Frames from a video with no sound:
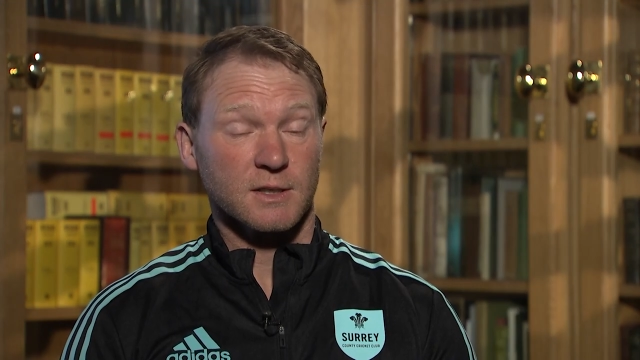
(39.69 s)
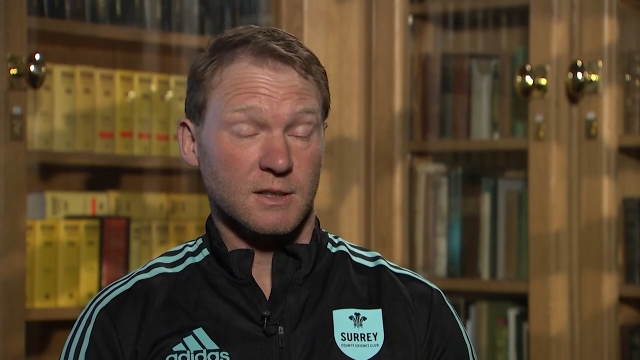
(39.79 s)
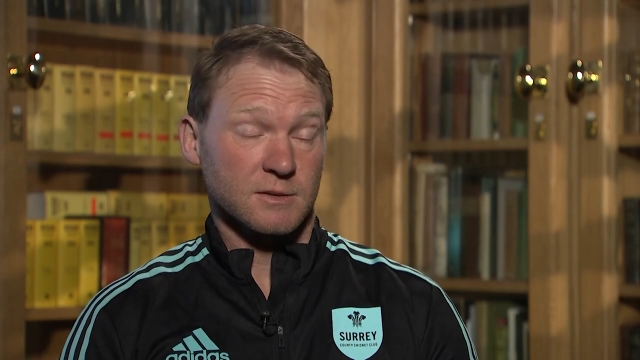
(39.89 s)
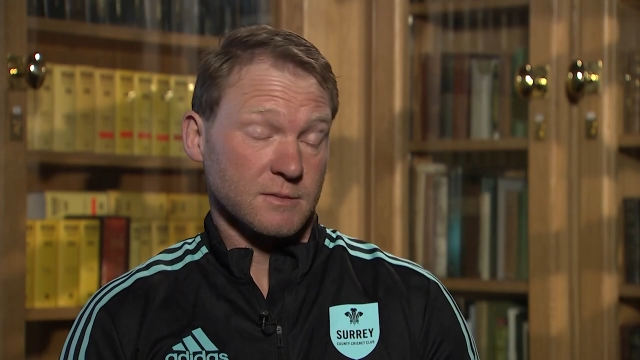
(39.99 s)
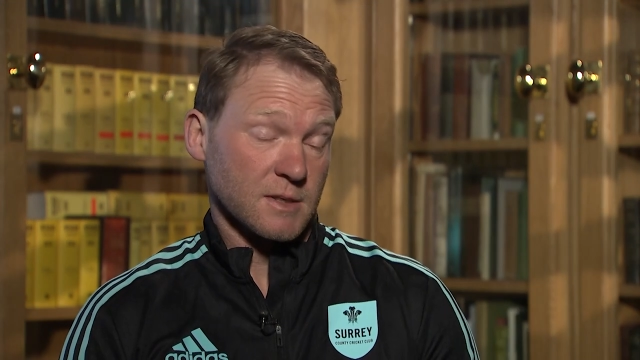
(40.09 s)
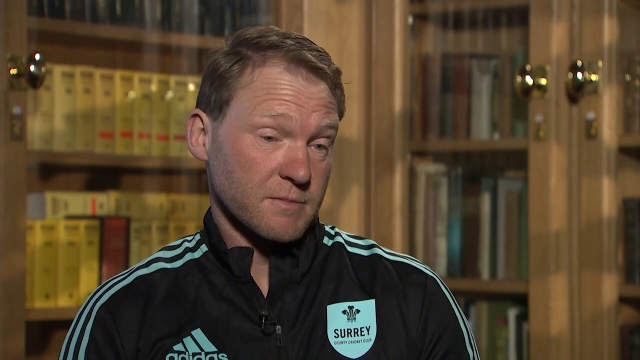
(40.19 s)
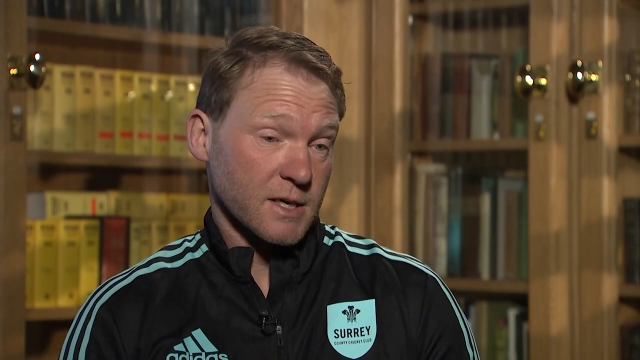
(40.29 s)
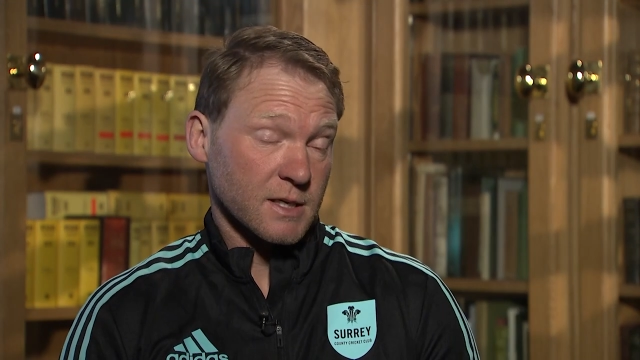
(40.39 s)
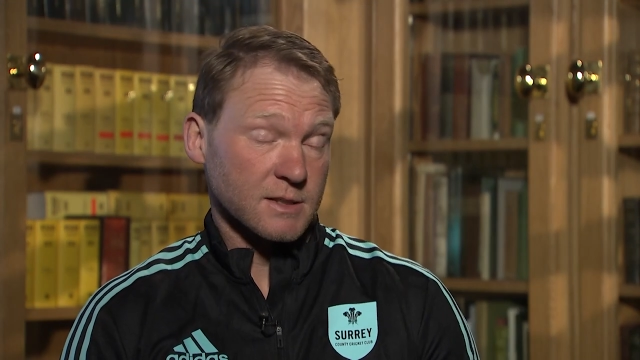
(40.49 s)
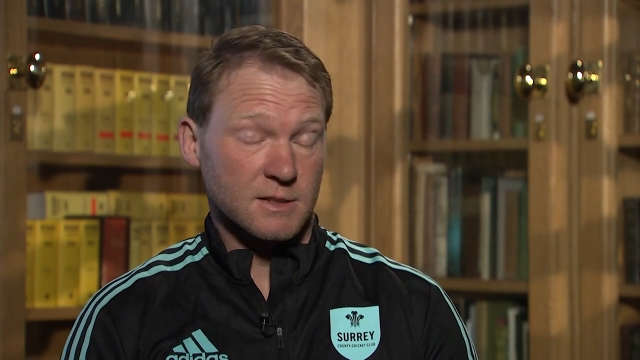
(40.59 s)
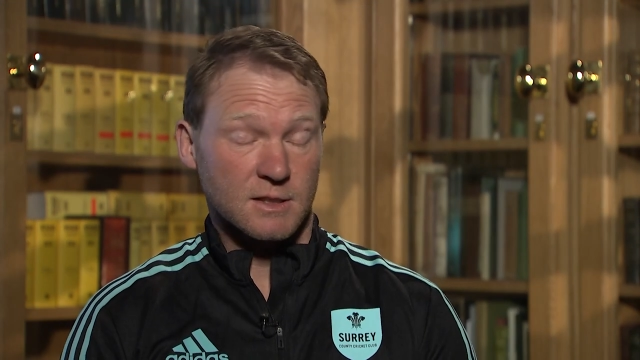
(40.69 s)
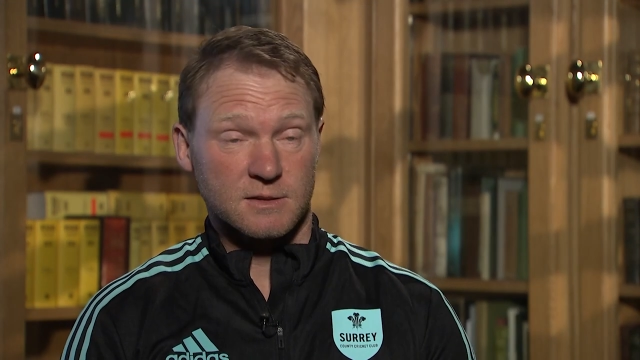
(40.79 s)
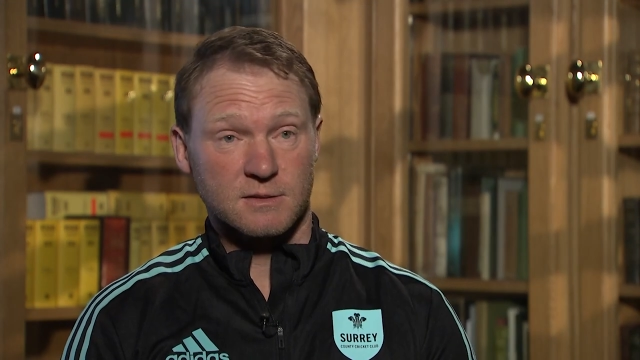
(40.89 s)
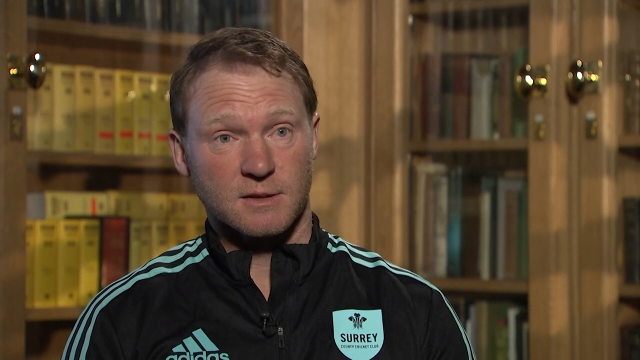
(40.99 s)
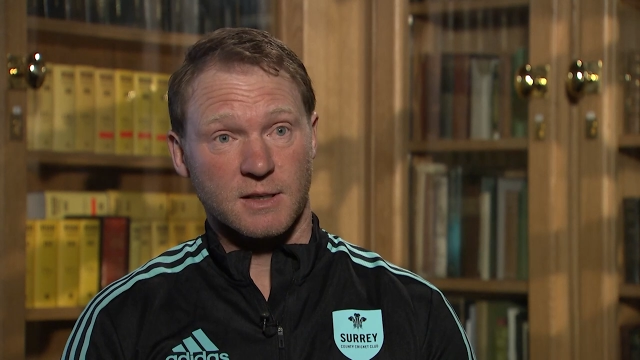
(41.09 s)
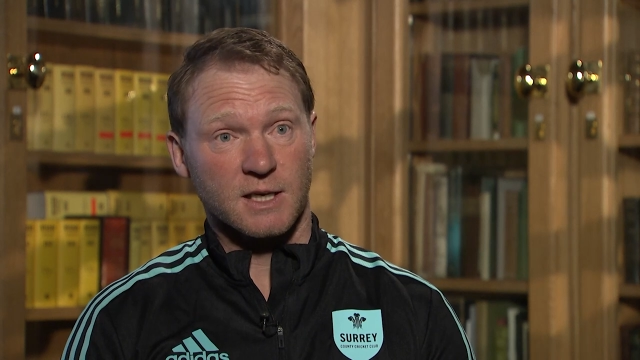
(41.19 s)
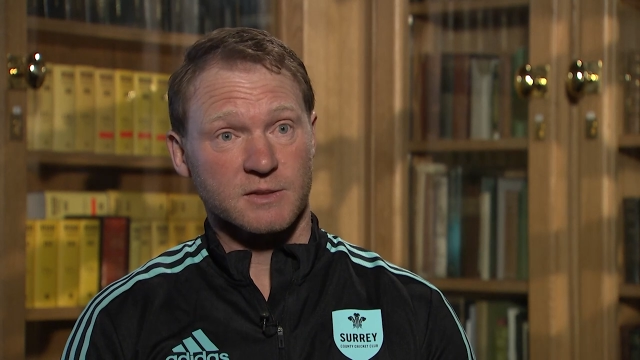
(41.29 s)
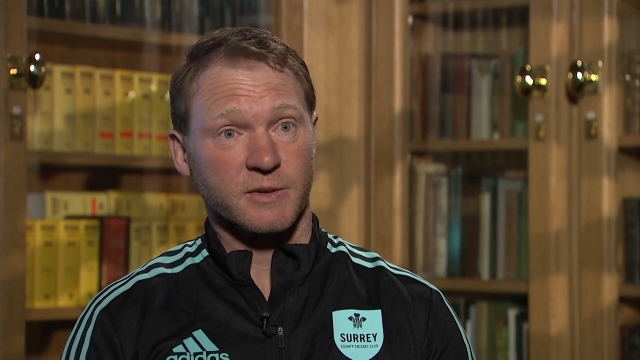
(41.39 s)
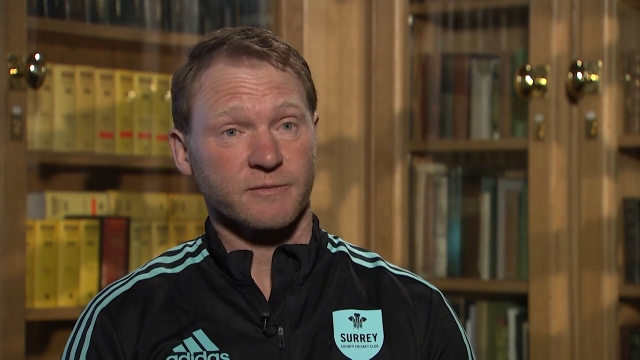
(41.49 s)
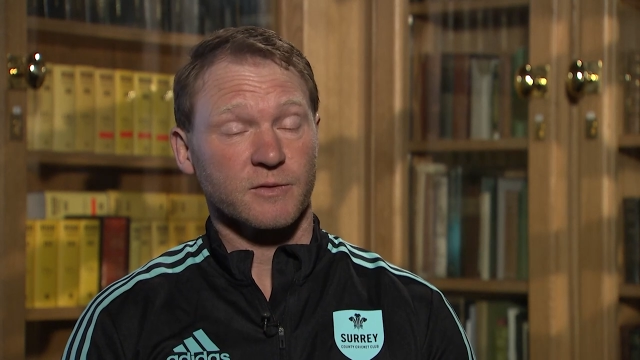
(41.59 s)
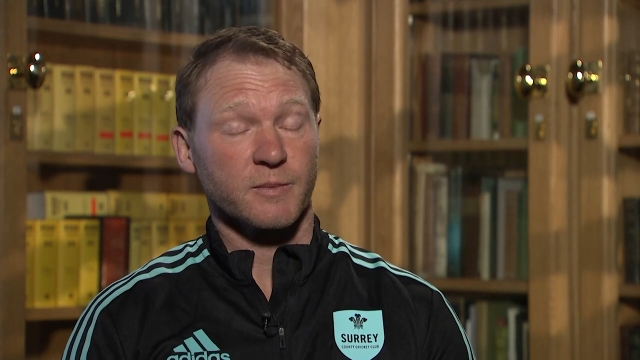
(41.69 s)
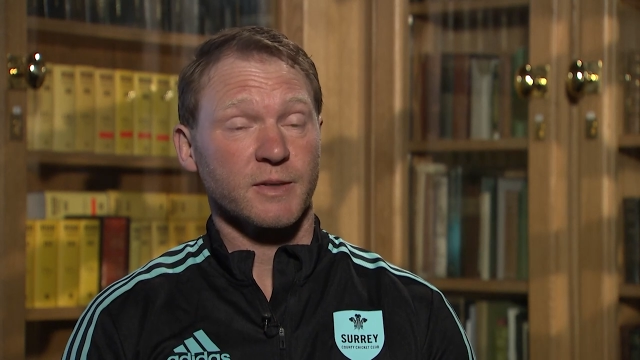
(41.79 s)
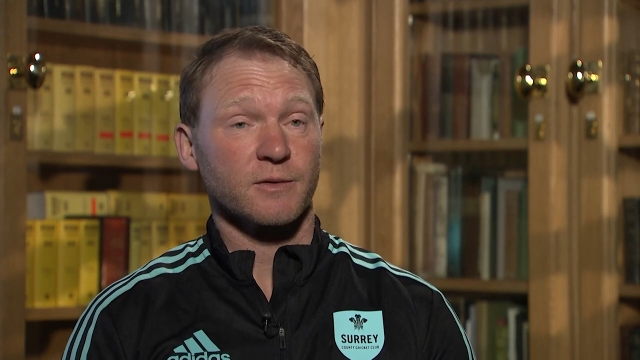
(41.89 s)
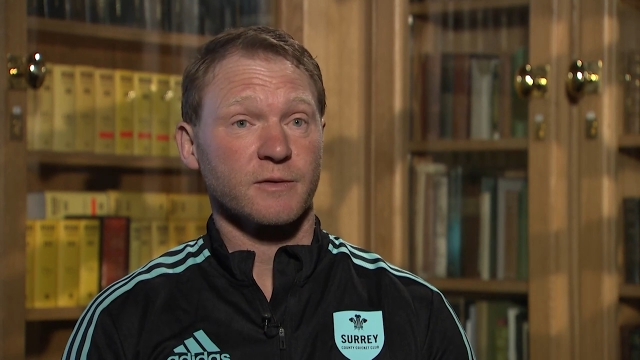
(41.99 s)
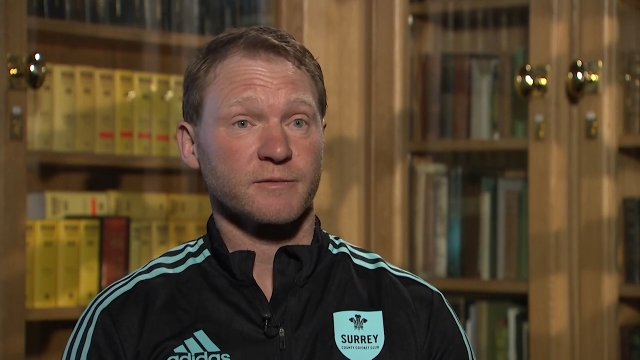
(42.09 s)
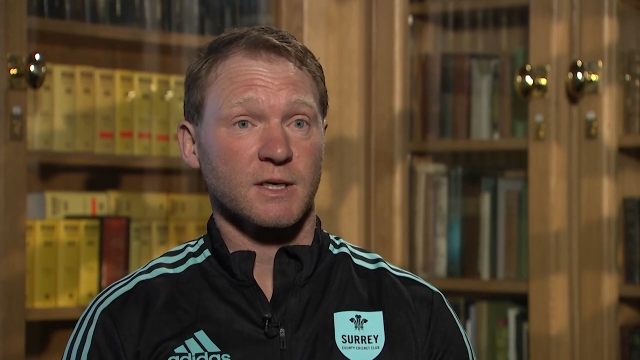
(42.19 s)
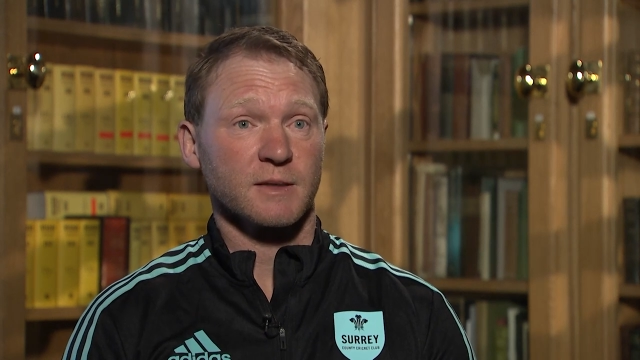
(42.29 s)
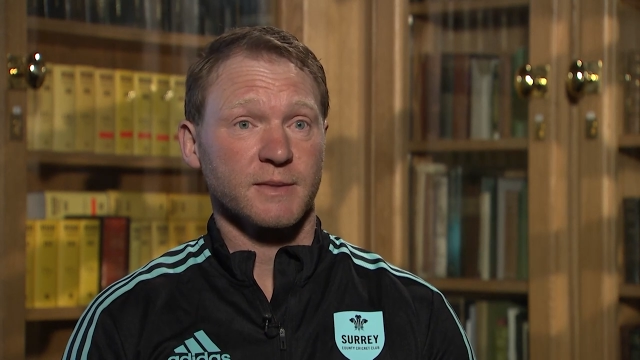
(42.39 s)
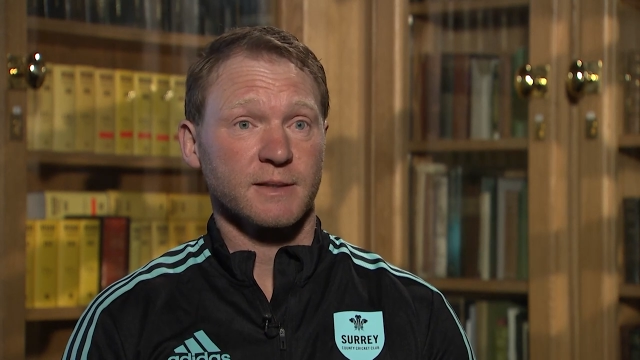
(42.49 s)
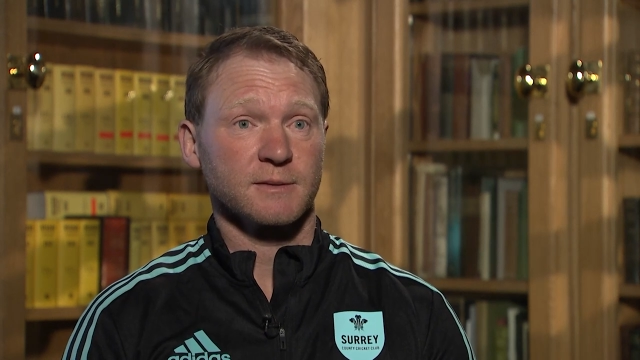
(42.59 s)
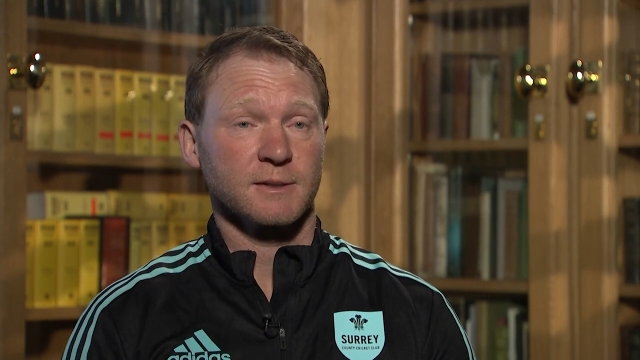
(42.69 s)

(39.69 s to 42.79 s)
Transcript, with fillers: As in my eyes, he is and has been for a period of time now.